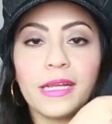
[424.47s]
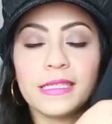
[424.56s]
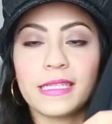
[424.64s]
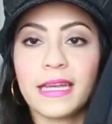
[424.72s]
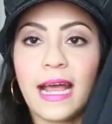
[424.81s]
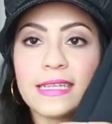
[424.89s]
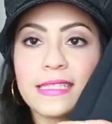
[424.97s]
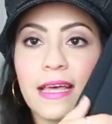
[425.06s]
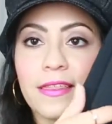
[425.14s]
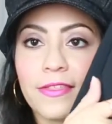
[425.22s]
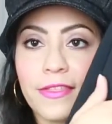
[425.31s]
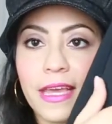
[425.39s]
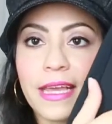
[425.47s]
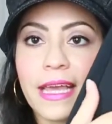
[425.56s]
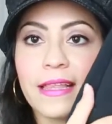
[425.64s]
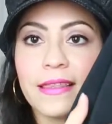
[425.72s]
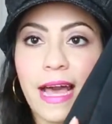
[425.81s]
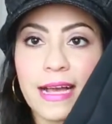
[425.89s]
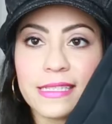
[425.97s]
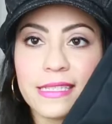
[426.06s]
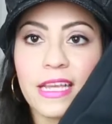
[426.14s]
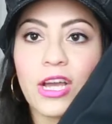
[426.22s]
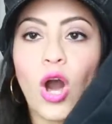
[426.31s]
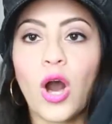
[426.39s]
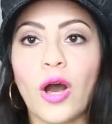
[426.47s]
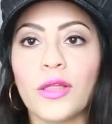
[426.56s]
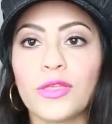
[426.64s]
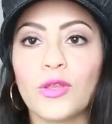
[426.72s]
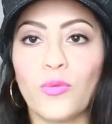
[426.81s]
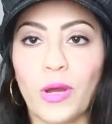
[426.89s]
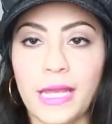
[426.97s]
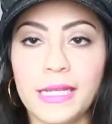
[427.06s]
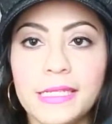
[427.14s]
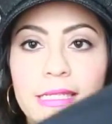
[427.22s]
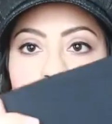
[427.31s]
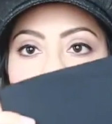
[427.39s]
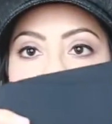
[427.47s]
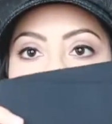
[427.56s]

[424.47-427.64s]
can see it has a thick elastic on the waist,